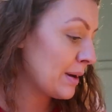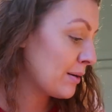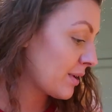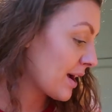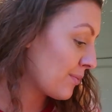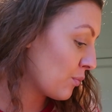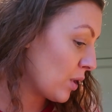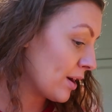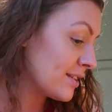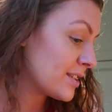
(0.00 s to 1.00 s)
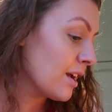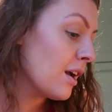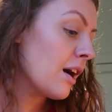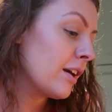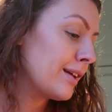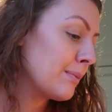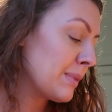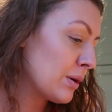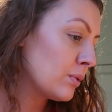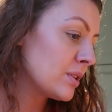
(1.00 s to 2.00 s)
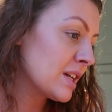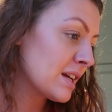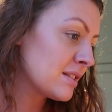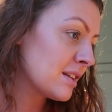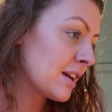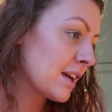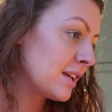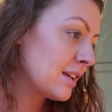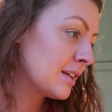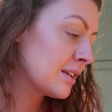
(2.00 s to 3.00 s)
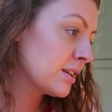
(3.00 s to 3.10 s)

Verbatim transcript: milk and white. I think milk was yesterday.